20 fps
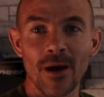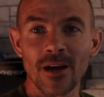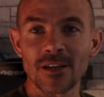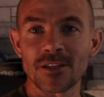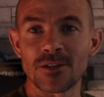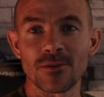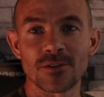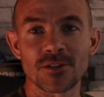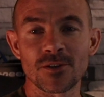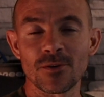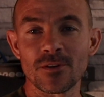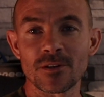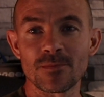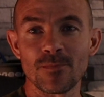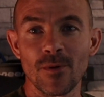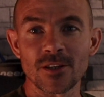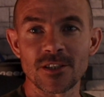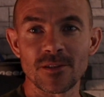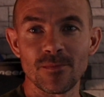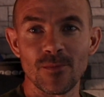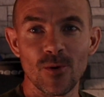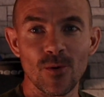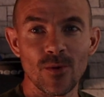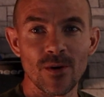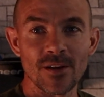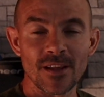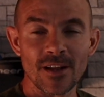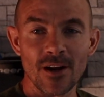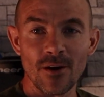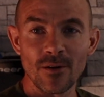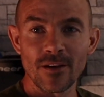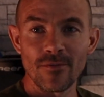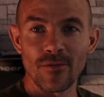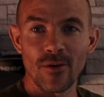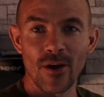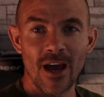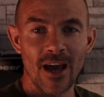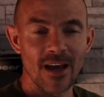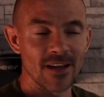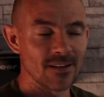back to you as soon as possible and then I'll give
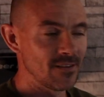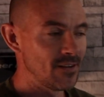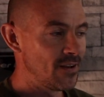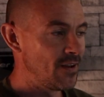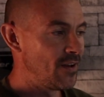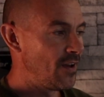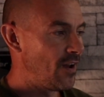you a hand.